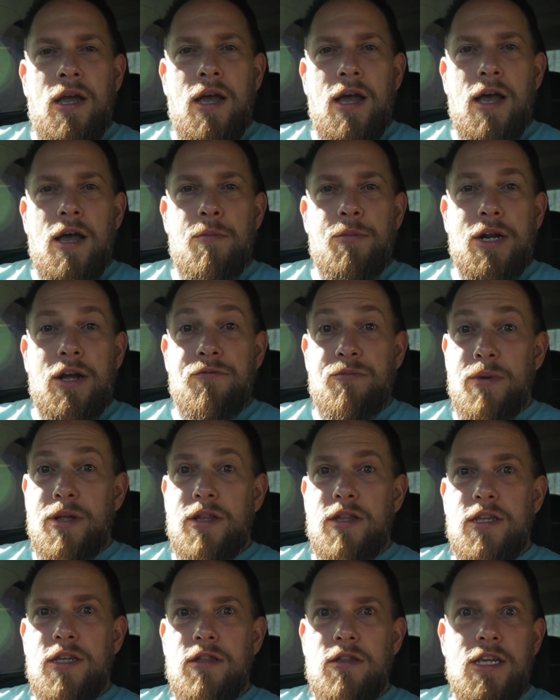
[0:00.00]
But I haven't
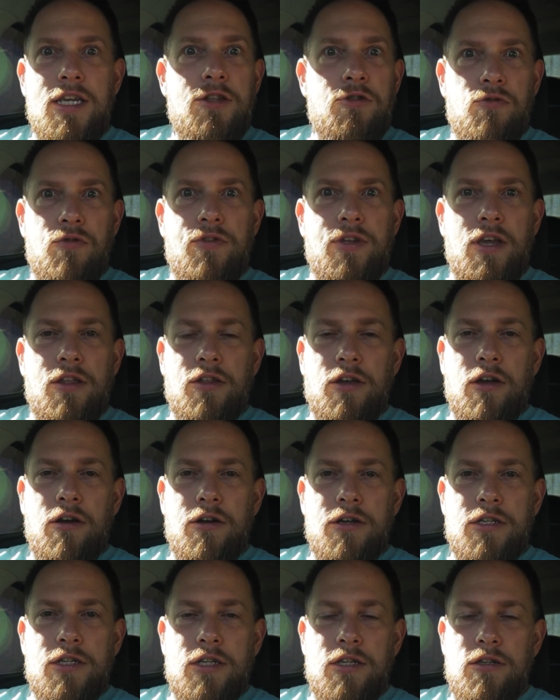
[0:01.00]
met either of the other
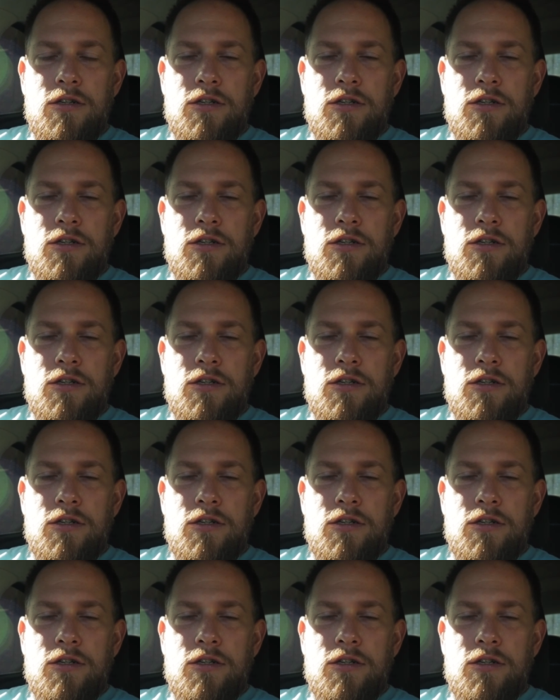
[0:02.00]
guys,